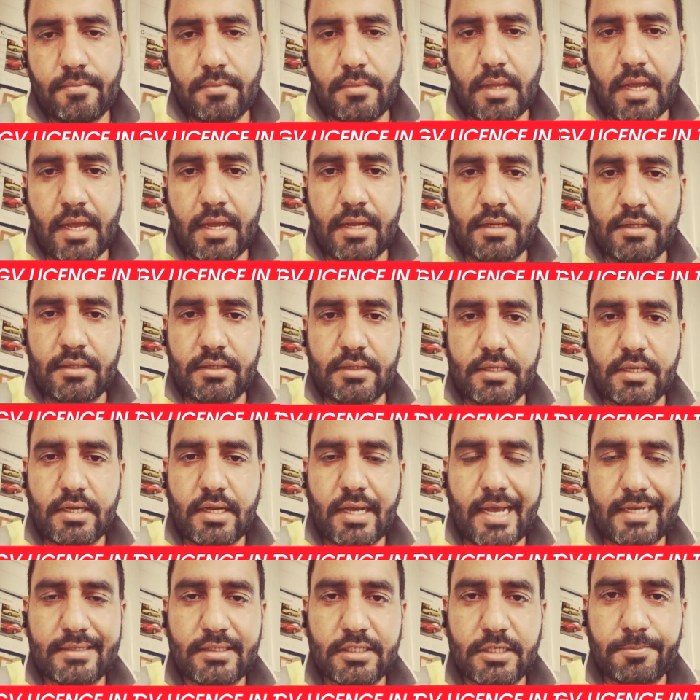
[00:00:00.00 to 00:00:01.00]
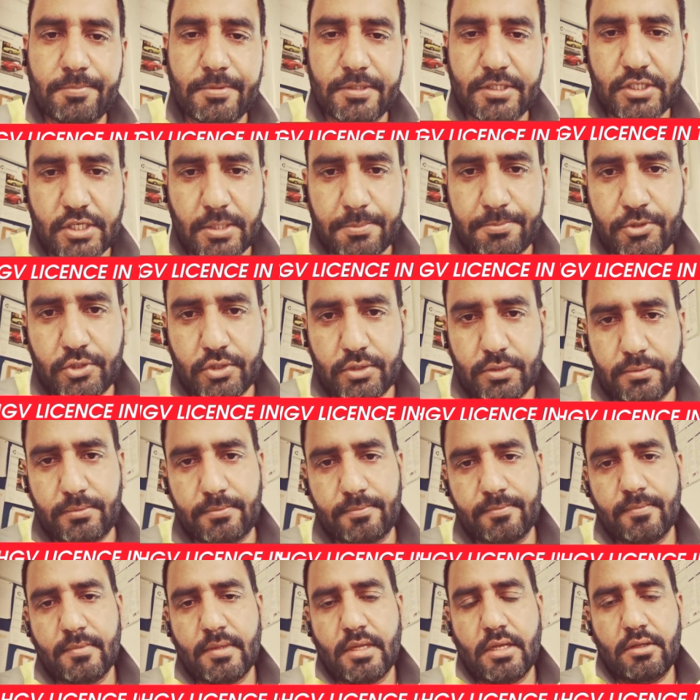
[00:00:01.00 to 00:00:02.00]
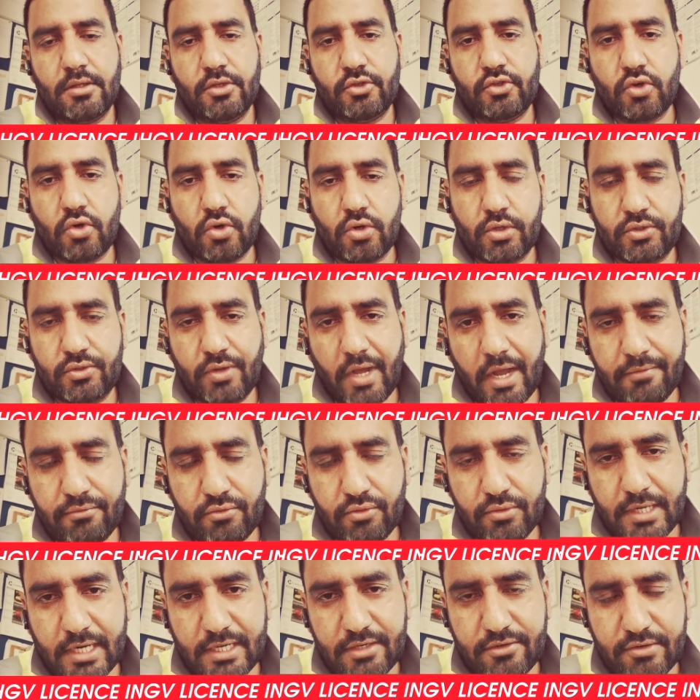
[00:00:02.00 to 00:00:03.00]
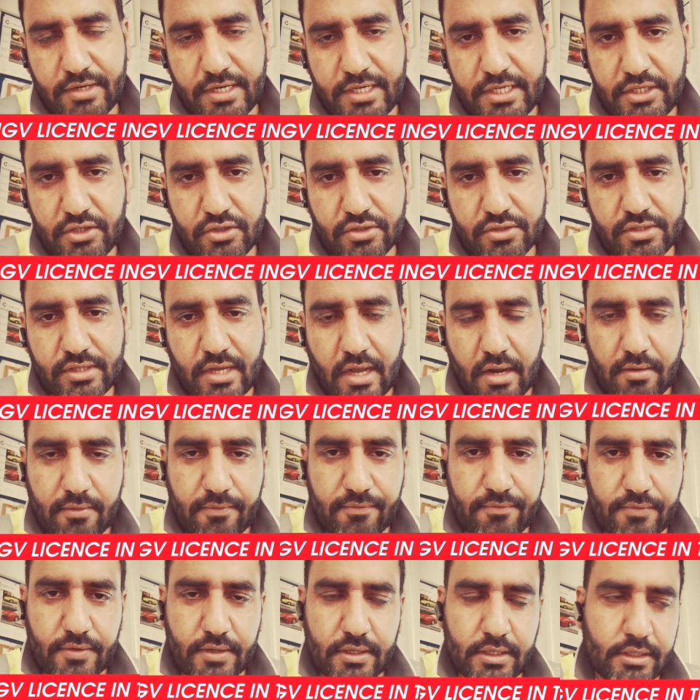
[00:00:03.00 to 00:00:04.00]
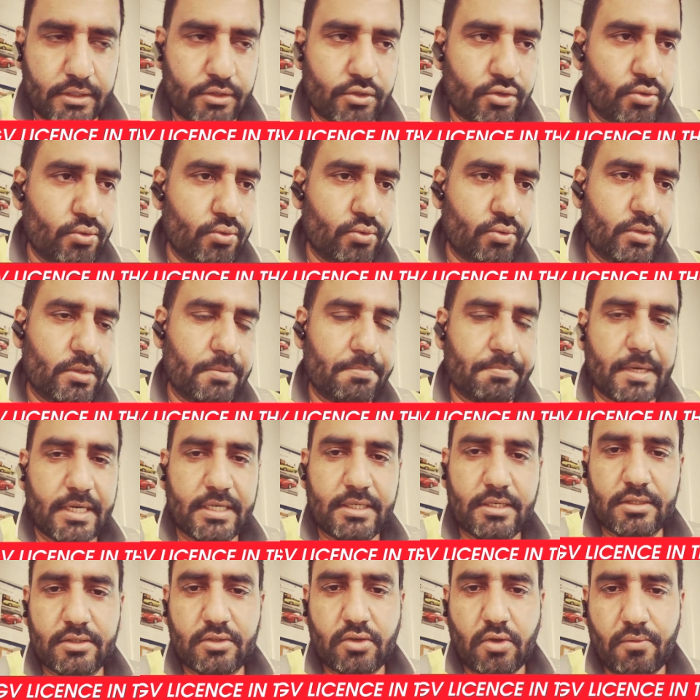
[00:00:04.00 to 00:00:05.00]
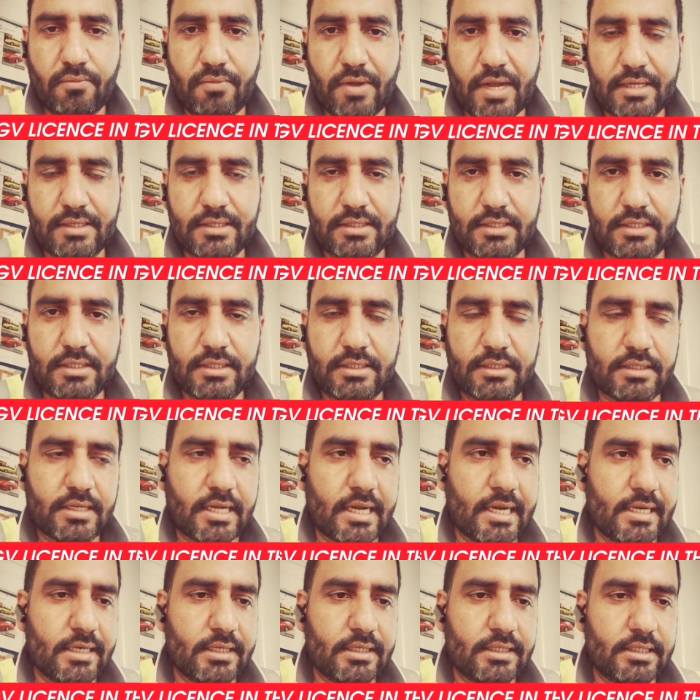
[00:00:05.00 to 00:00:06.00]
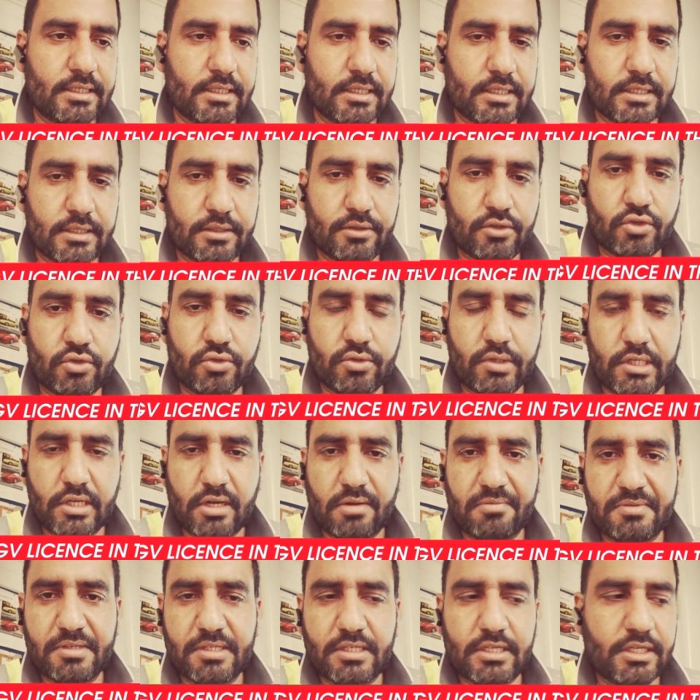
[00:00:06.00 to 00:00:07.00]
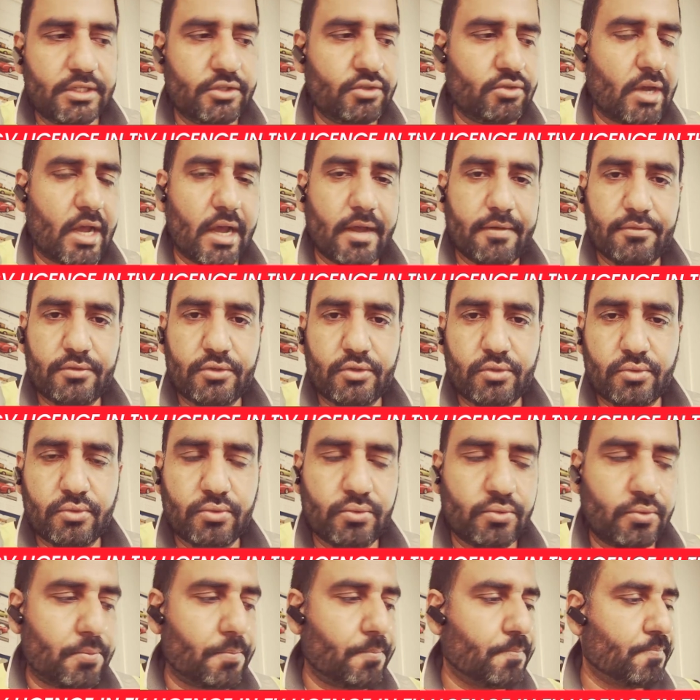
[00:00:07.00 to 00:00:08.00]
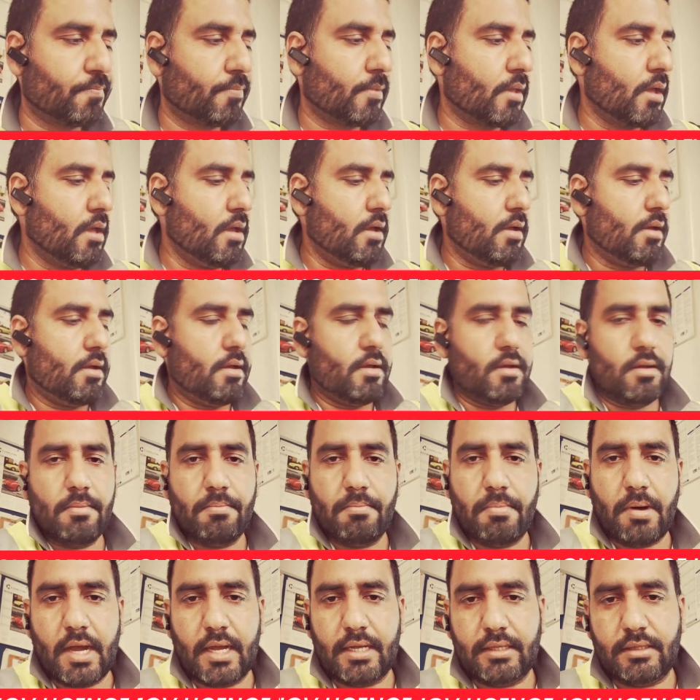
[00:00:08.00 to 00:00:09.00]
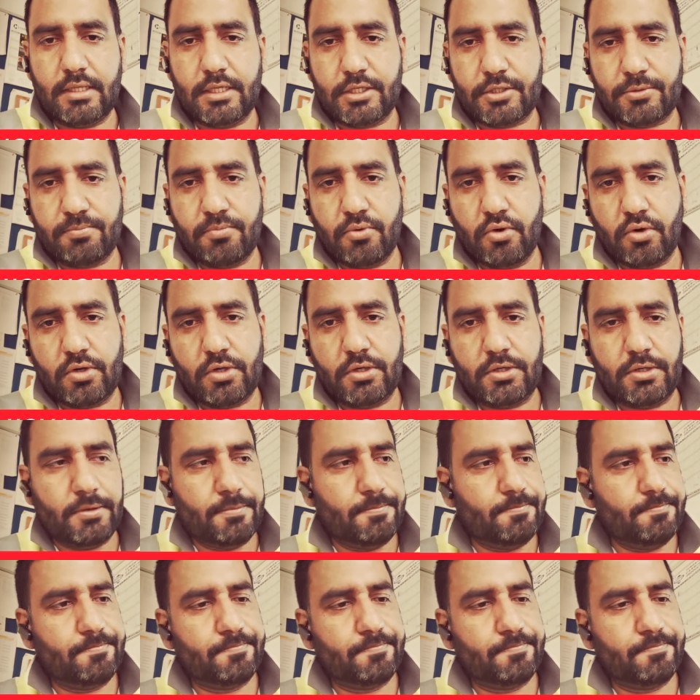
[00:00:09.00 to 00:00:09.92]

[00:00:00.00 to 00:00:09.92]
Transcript: and hazard perception. So you have to get ready yourself through the practice of hazards and theory. Obviously you have to buy this book.